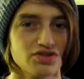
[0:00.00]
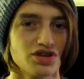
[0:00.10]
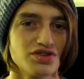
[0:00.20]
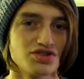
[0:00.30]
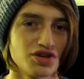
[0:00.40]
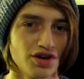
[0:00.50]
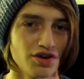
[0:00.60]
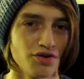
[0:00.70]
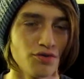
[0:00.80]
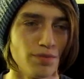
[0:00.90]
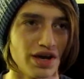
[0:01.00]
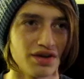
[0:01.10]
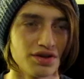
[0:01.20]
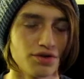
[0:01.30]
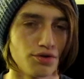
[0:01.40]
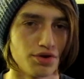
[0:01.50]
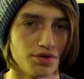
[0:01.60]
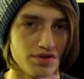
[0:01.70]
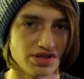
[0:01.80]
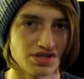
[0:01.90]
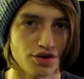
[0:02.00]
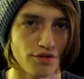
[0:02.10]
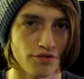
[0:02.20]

Judge Koh banned it earlier this year